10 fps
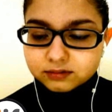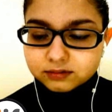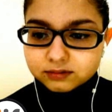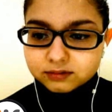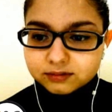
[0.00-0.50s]

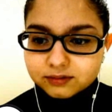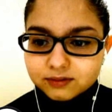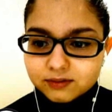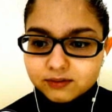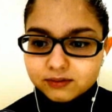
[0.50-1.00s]

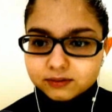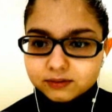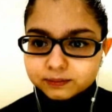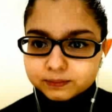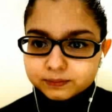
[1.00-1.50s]

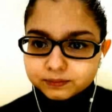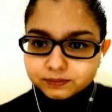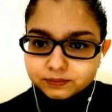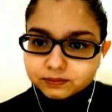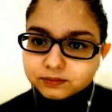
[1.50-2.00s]

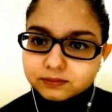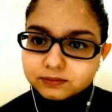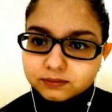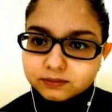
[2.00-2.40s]
(silent)